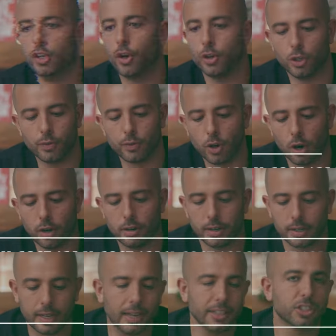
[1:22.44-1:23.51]
you know, you've
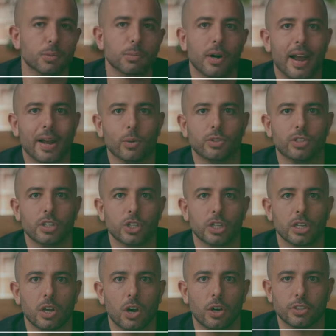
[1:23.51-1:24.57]
got customer
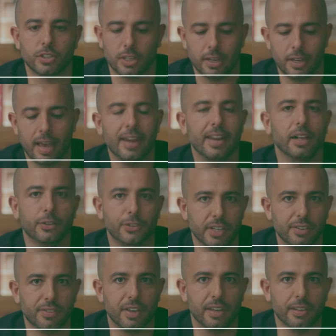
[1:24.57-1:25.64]
acquisition cost and
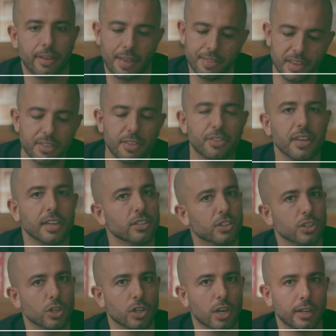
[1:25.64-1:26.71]
LTV. And they're the things
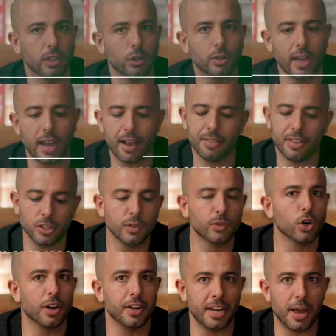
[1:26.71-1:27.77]
that you kind of look at. Then you've
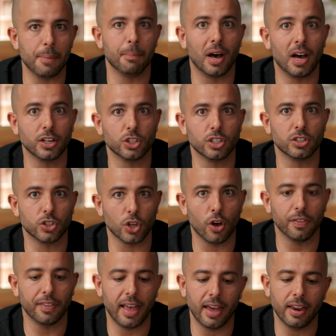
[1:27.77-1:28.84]
got net margins
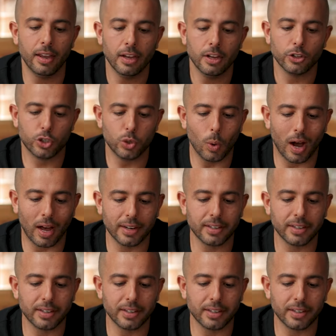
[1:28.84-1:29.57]
on that to